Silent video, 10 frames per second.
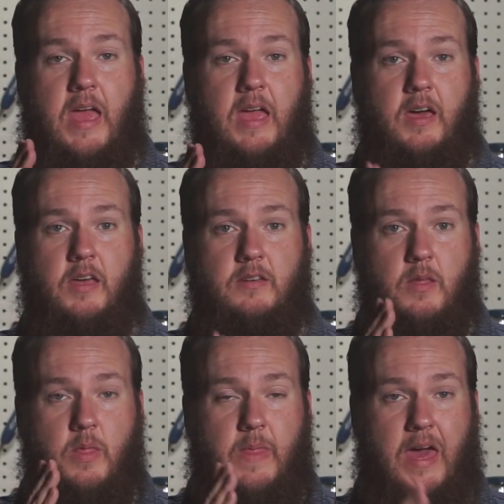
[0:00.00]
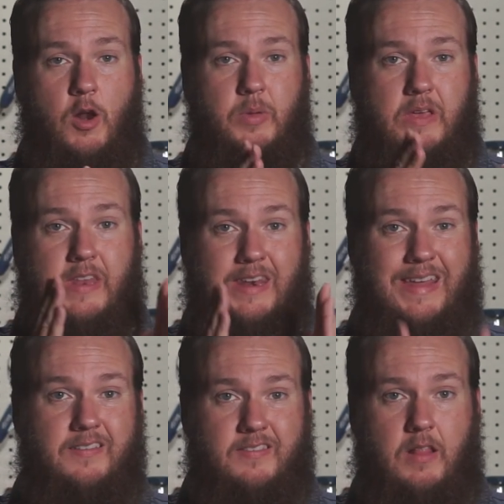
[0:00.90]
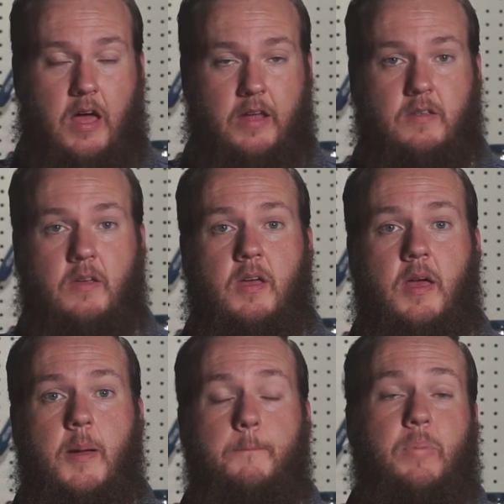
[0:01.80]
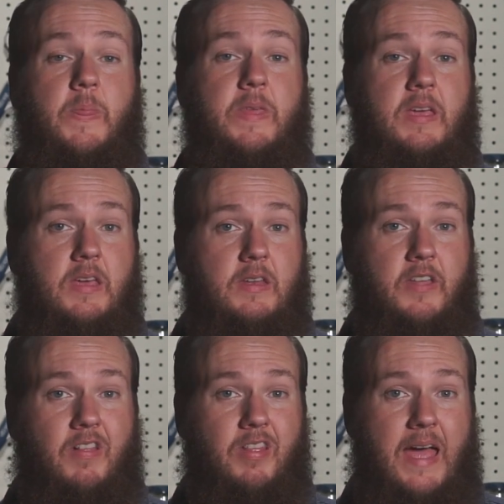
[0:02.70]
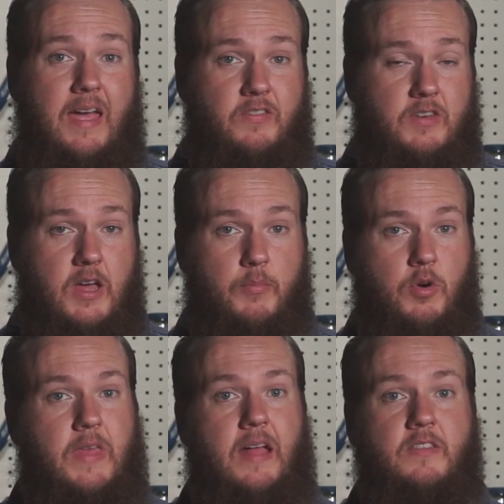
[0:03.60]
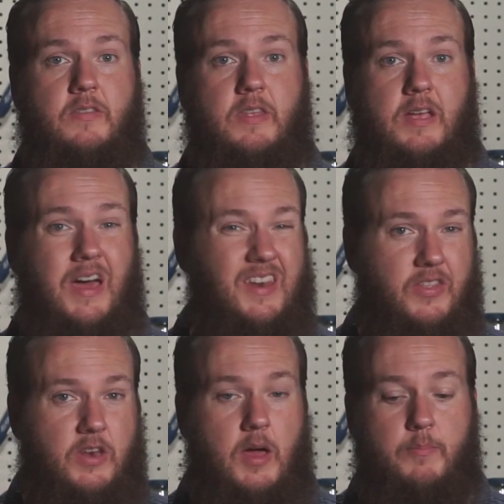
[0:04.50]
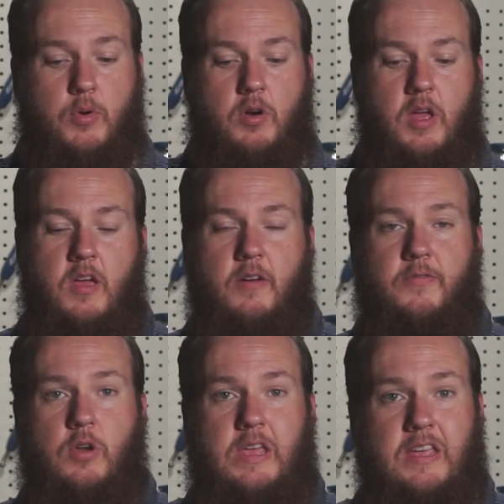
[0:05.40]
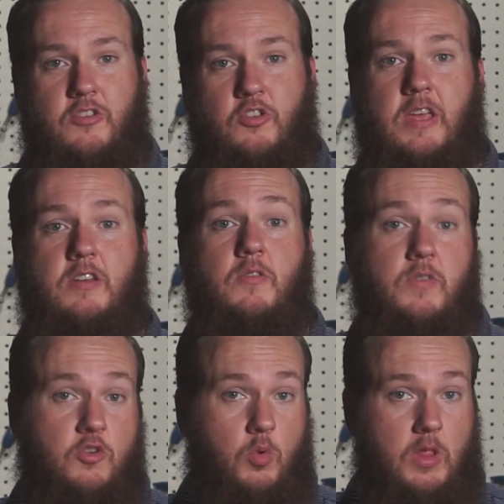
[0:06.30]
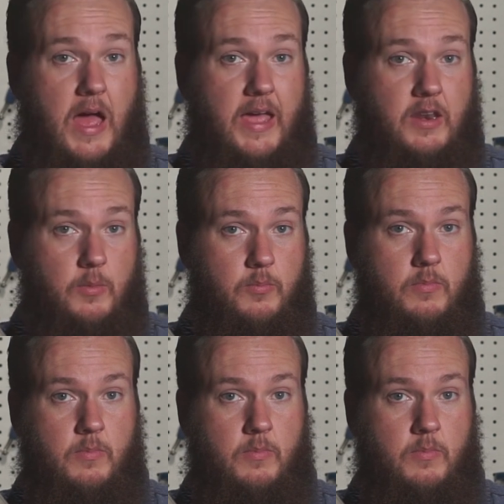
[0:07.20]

And that'll be in the next slot. But then the last number, that's the kind of the number for each individual item.